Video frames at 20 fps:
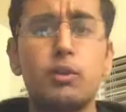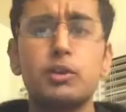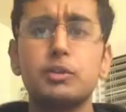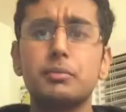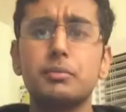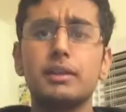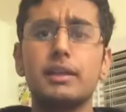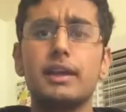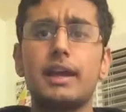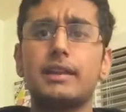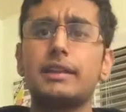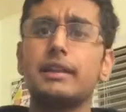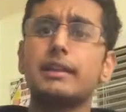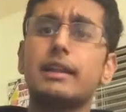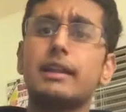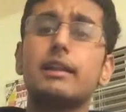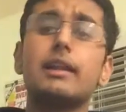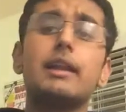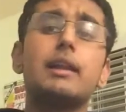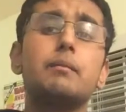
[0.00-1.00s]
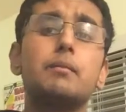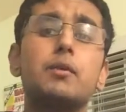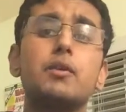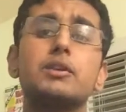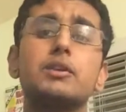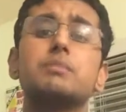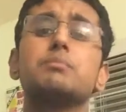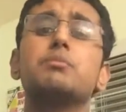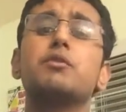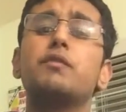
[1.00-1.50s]
Ultimately, I think that Lady
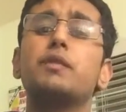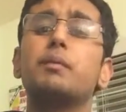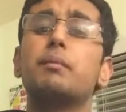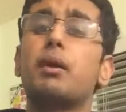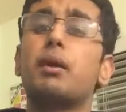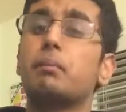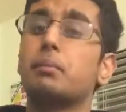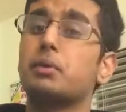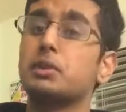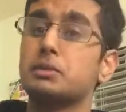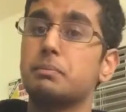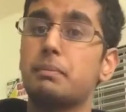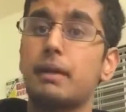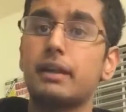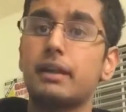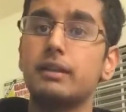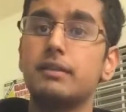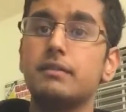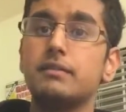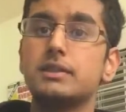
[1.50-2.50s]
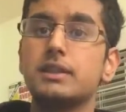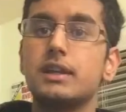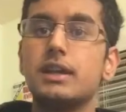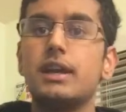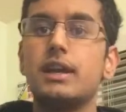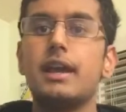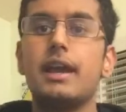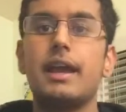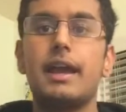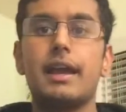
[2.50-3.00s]
Bird is a movie about perspectives,
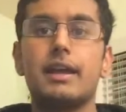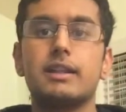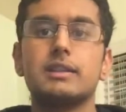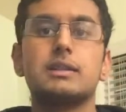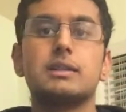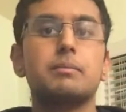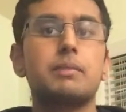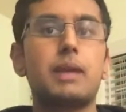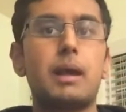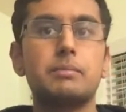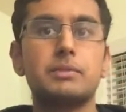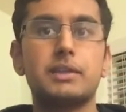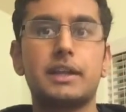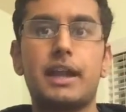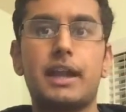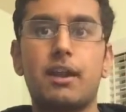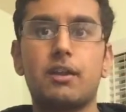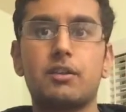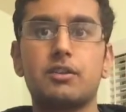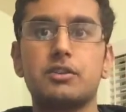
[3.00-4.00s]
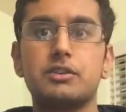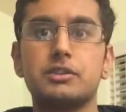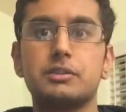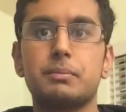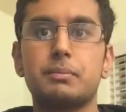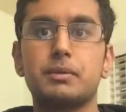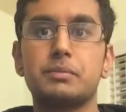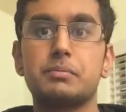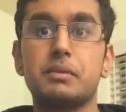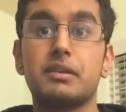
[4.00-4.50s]
and sometimes the characters'
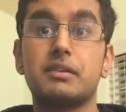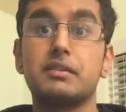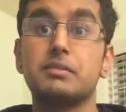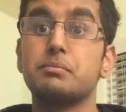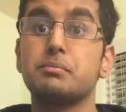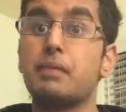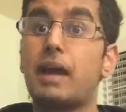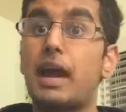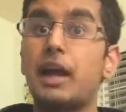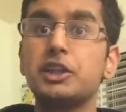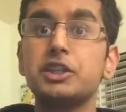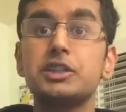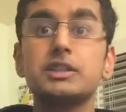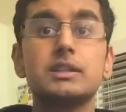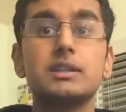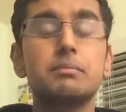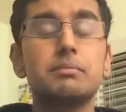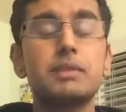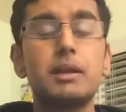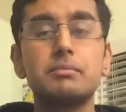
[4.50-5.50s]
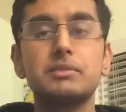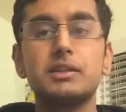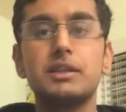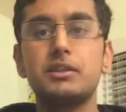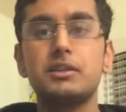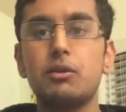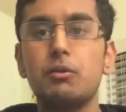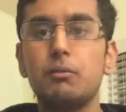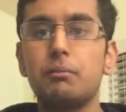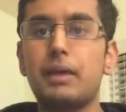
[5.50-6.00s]
perspectives match and sometimes
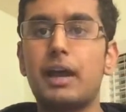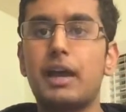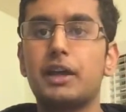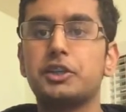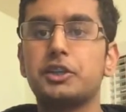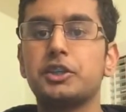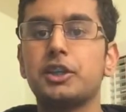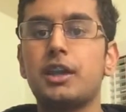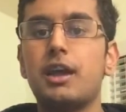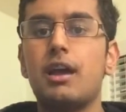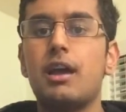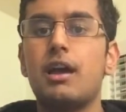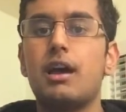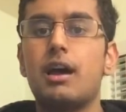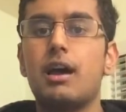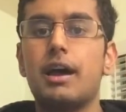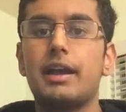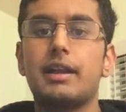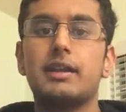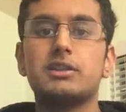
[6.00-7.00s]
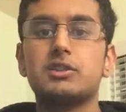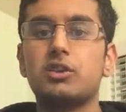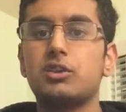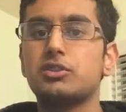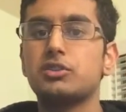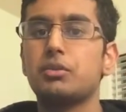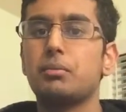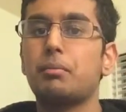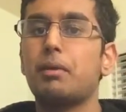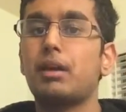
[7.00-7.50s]
they don't match. And it's
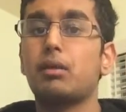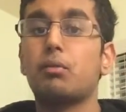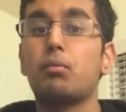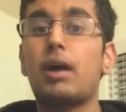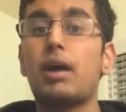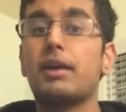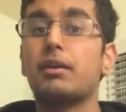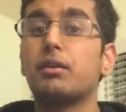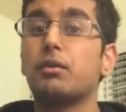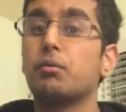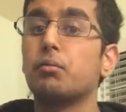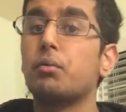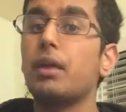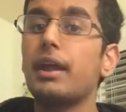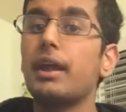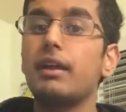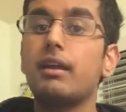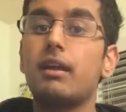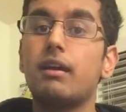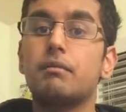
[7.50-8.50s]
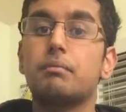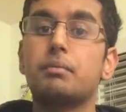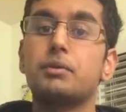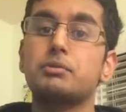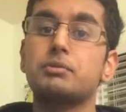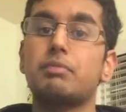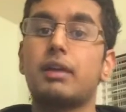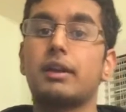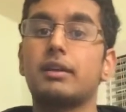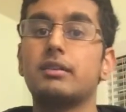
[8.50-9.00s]
also about a wide array of
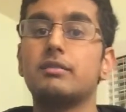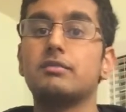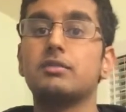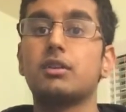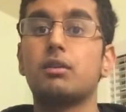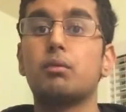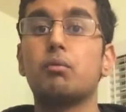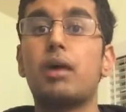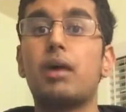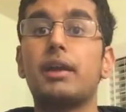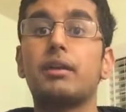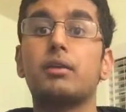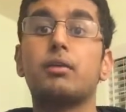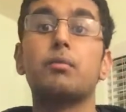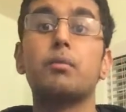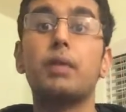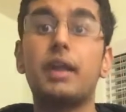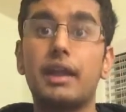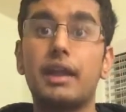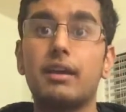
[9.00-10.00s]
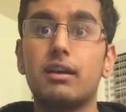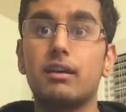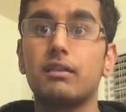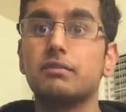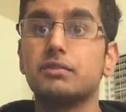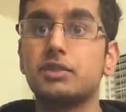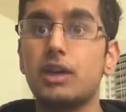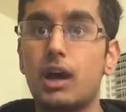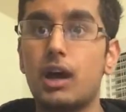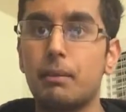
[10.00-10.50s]
perspectives on a wide array
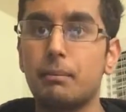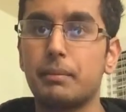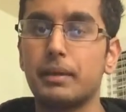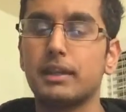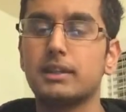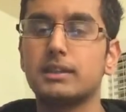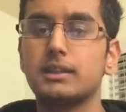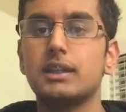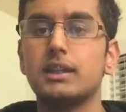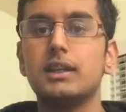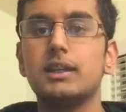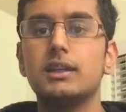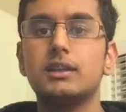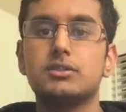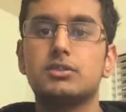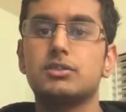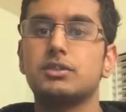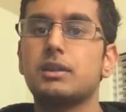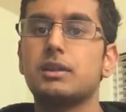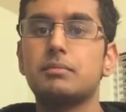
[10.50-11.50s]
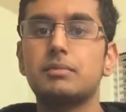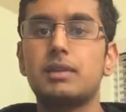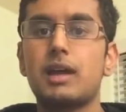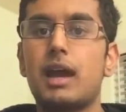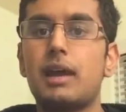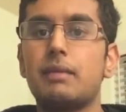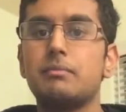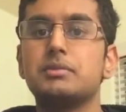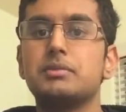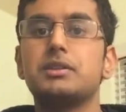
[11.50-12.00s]
of topics. So
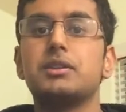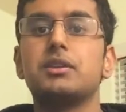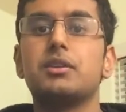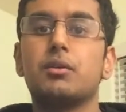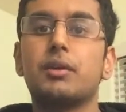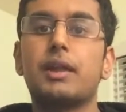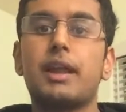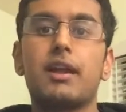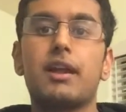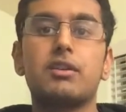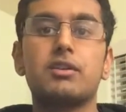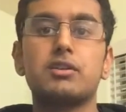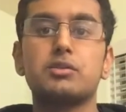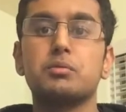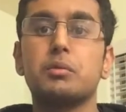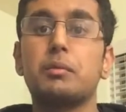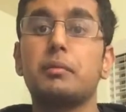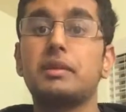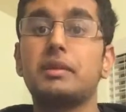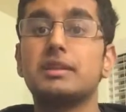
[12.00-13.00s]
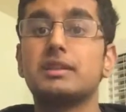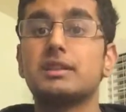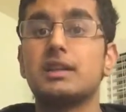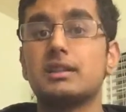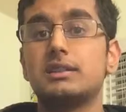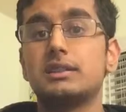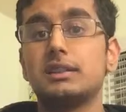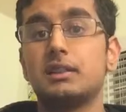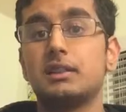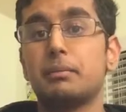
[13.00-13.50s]
sometimes, characters will be
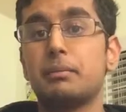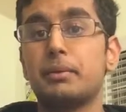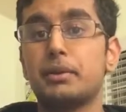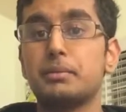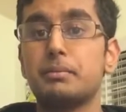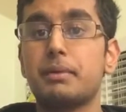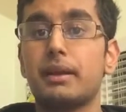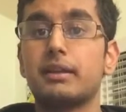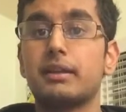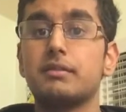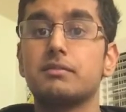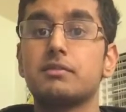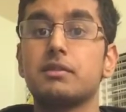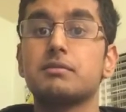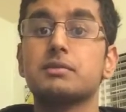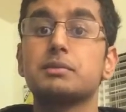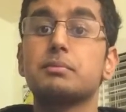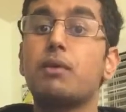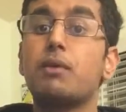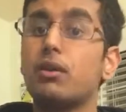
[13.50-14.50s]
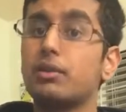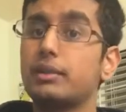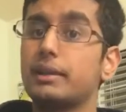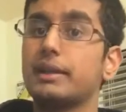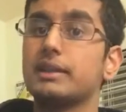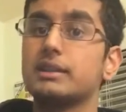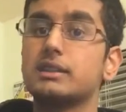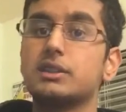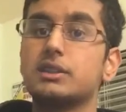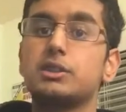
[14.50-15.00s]
discussing their perspectives on small
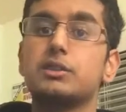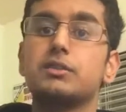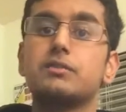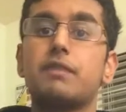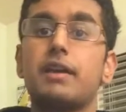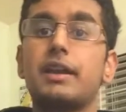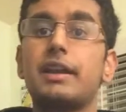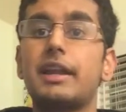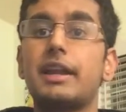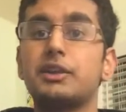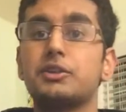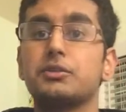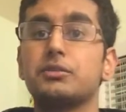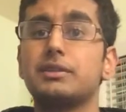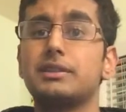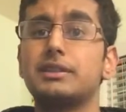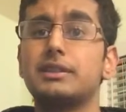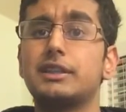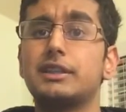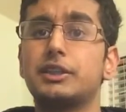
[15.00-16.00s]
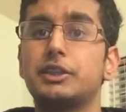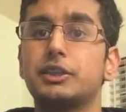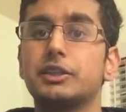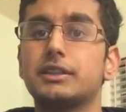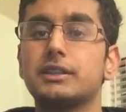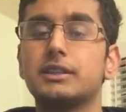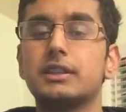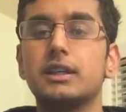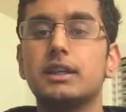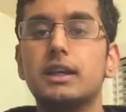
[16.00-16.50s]
things such as financial
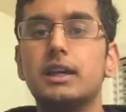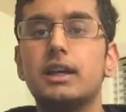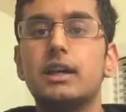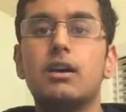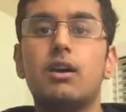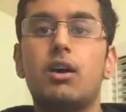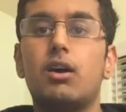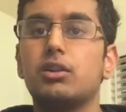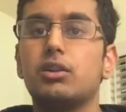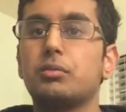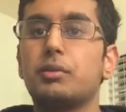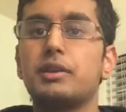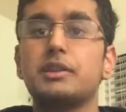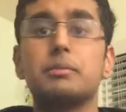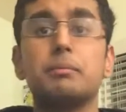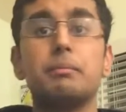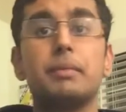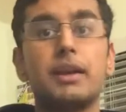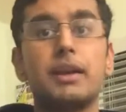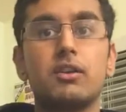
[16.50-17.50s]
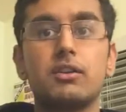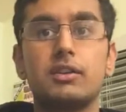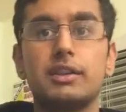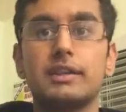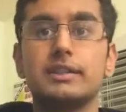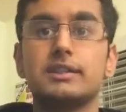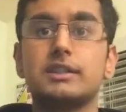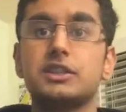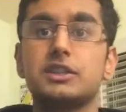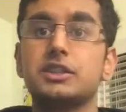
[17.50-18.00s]
decisions, all the way to bigger
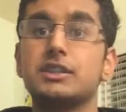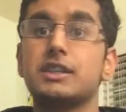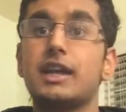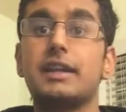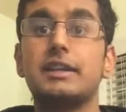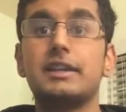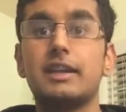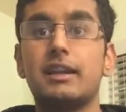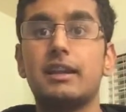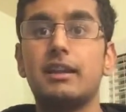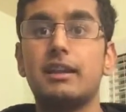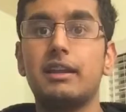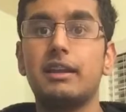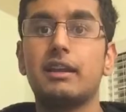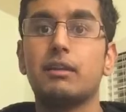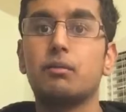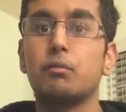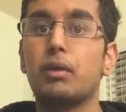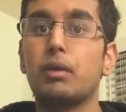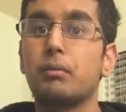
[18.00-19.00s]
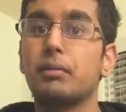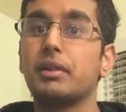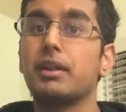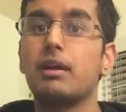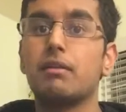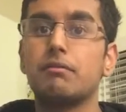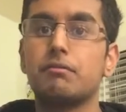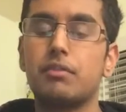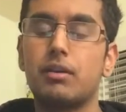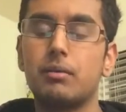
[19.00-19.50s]
things such as identity and where we
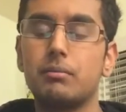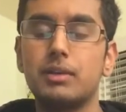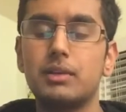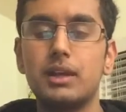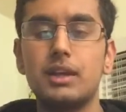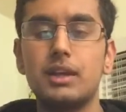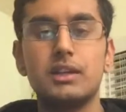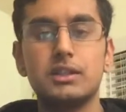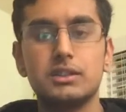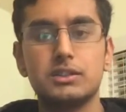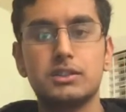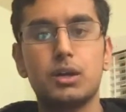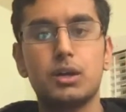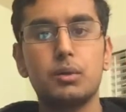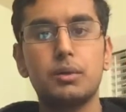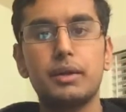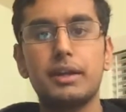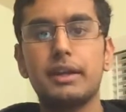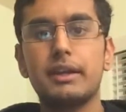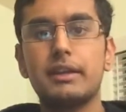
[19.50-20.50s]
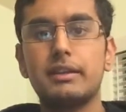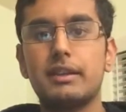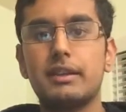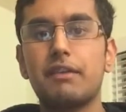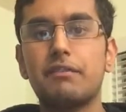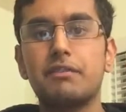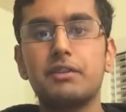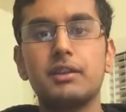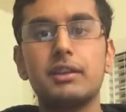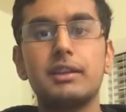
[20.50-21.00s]
come from. So
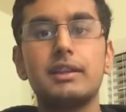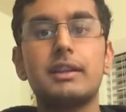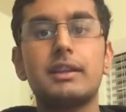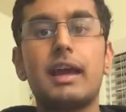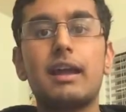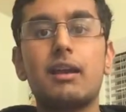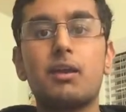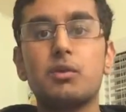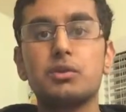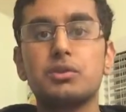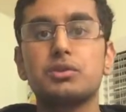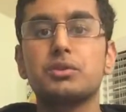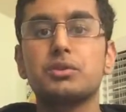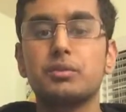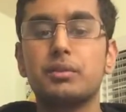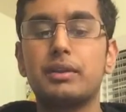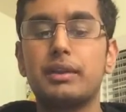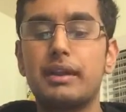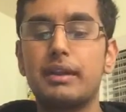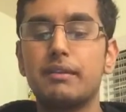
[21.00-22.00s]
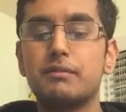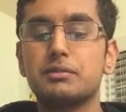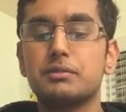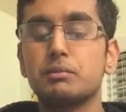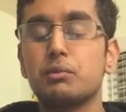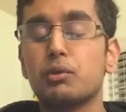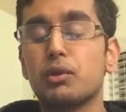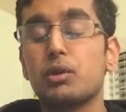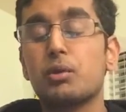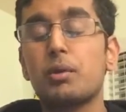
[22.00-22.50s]
definitely that also
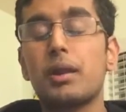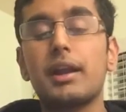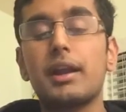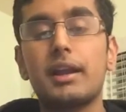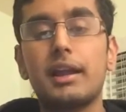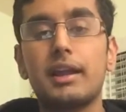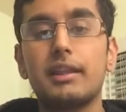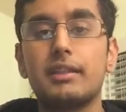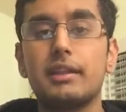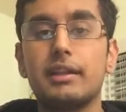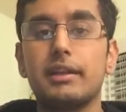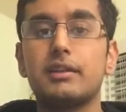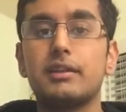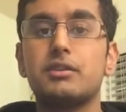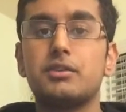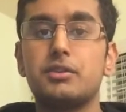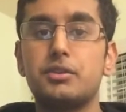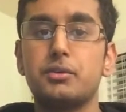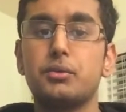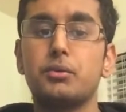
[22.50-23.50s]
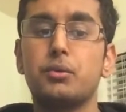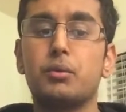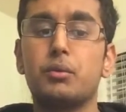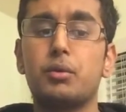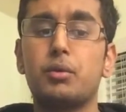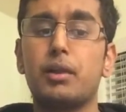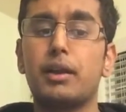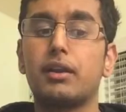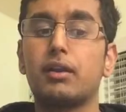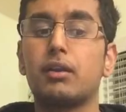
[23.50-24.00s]
gives more credit, I think, to
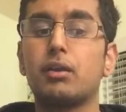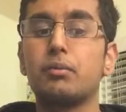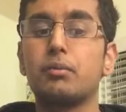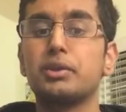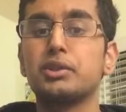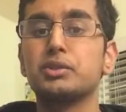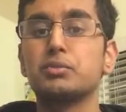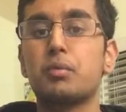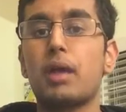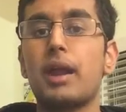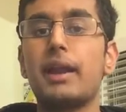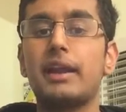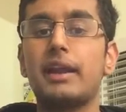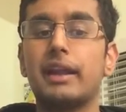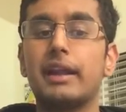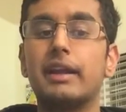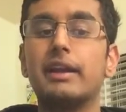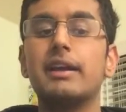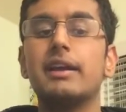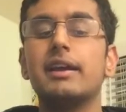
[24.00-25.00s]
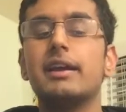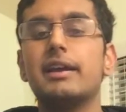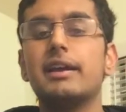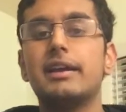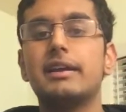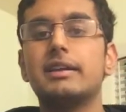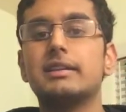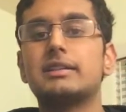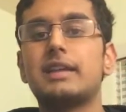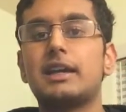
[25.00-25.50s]
Greta Gerwig's writing
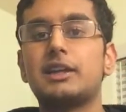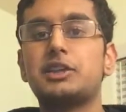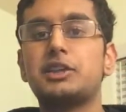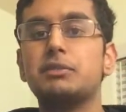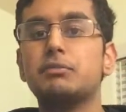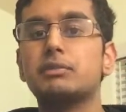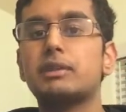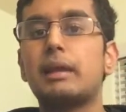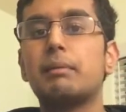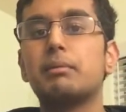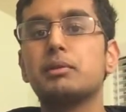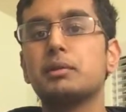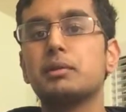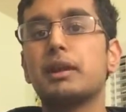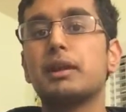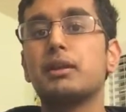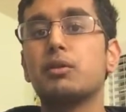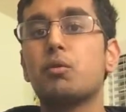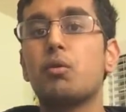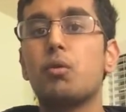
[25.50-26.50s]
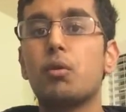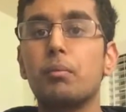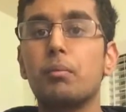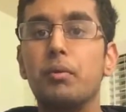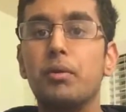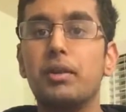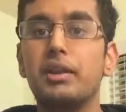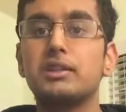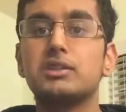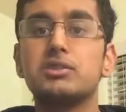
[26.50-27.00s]
is that she was able to
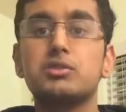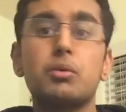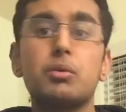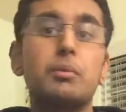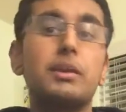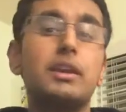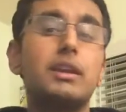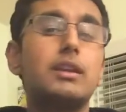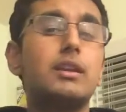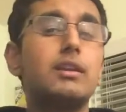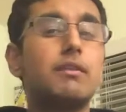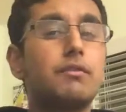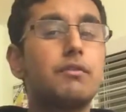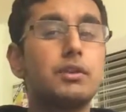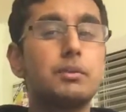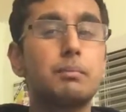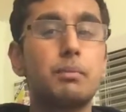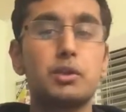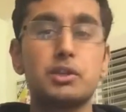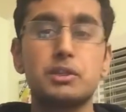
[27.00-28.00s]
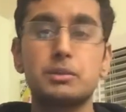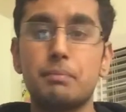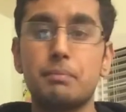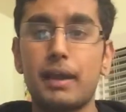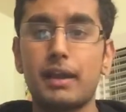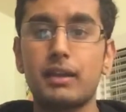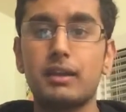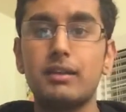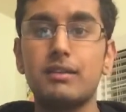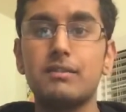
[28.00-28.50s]
incorporate so many different
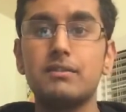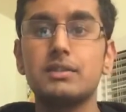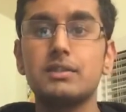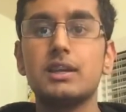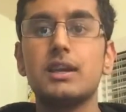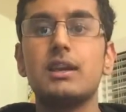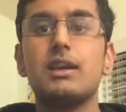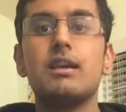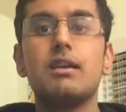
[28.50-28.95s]
perspectives